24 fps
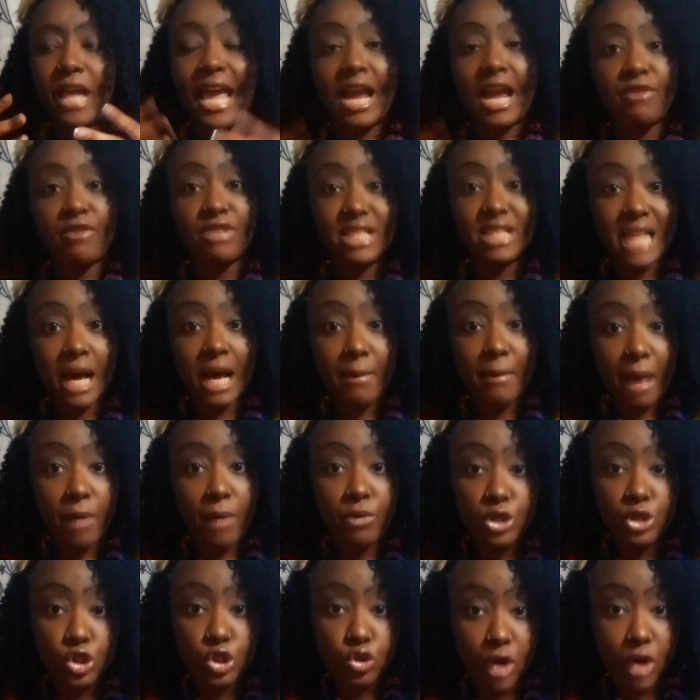every time I
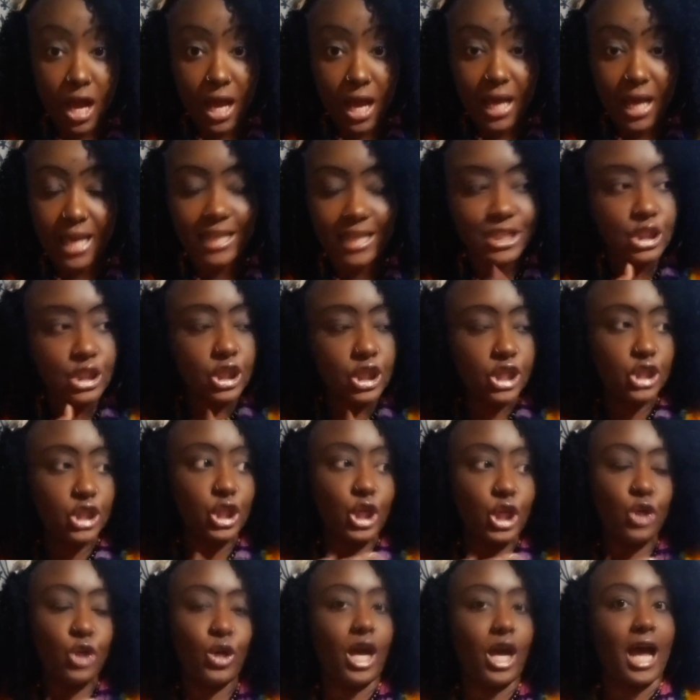would try,
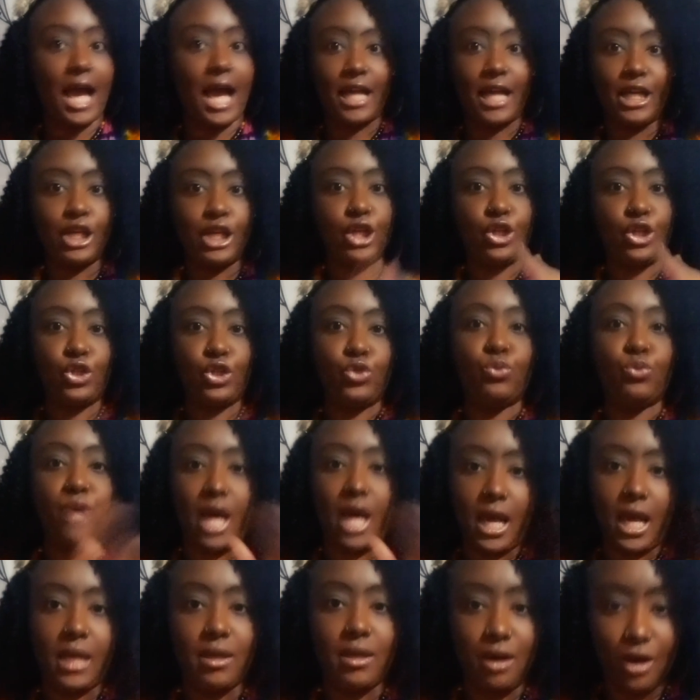I kid you
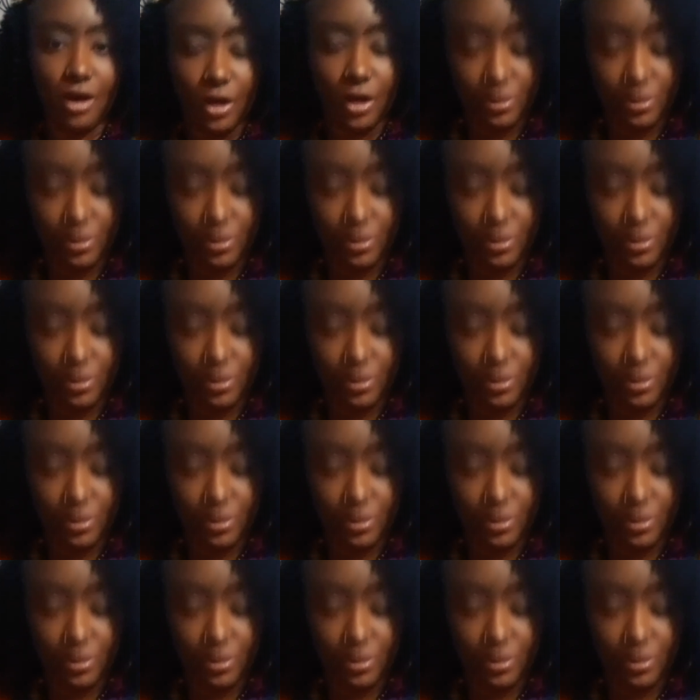not, yo.